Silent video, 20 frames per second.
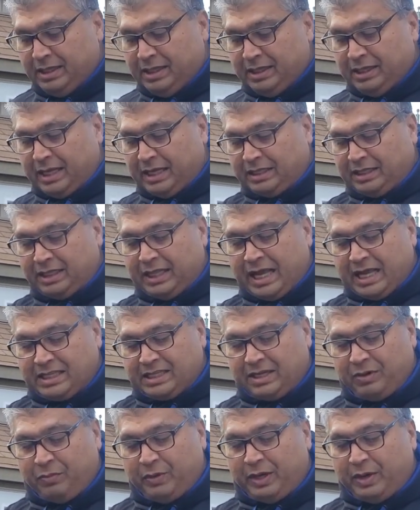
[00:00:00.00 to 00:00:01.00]
That the last
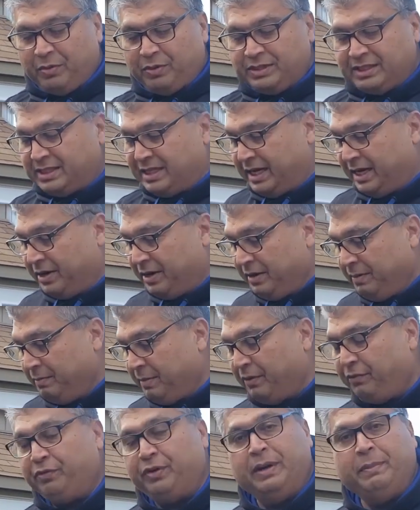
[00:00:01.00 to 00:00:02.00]
time when I was there, my
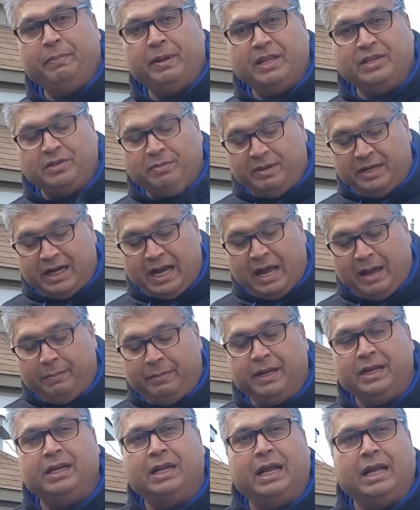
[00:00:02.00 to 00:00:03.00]
friend Benjamin
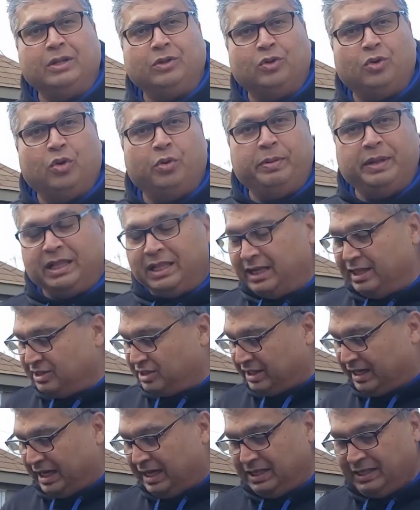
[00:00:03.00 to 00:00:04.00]
Hamid and Gobin Lil
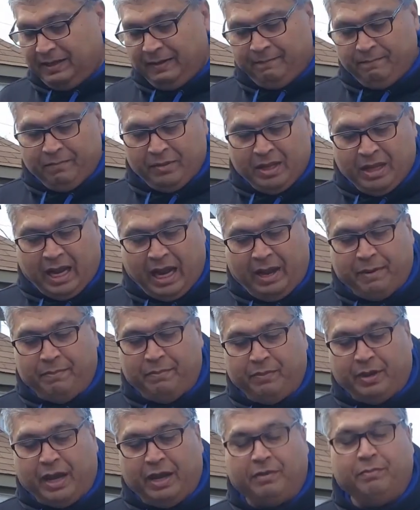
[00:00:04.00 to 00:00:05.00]
Chan,
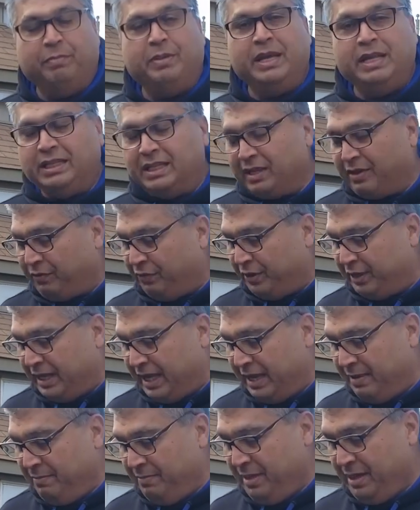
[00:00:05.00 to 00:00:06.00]
I made this for
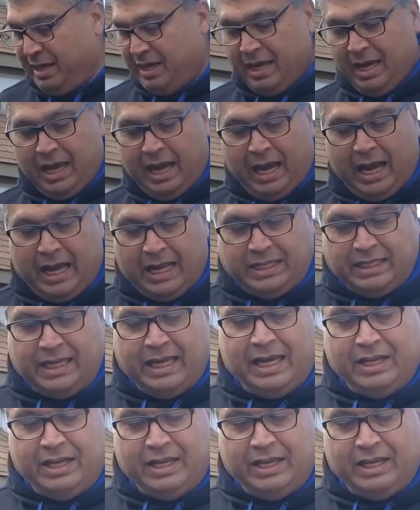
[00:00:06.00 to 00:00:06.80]
them, and they